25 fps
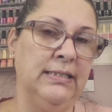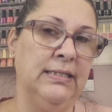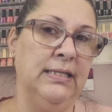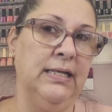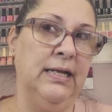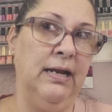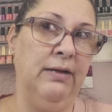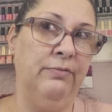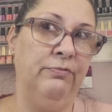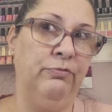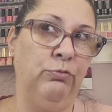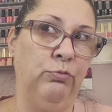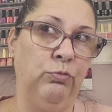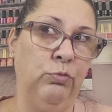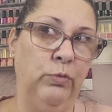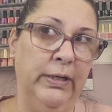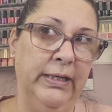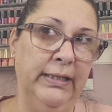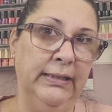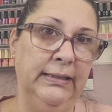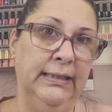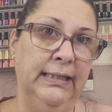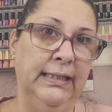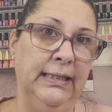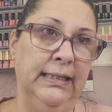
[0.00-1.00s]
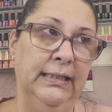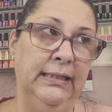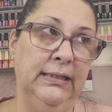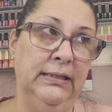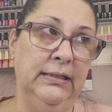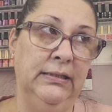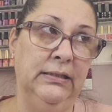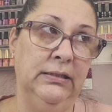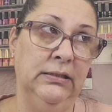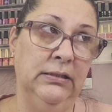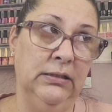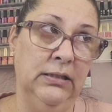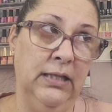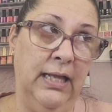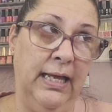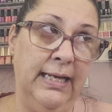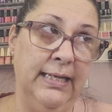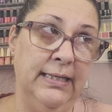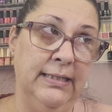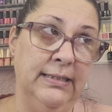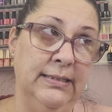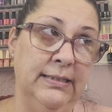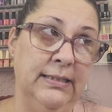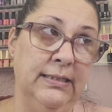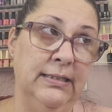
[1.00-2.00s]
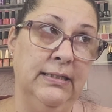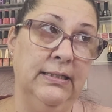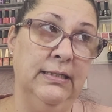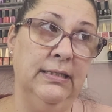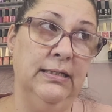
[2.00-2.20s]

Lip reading: that I've really liked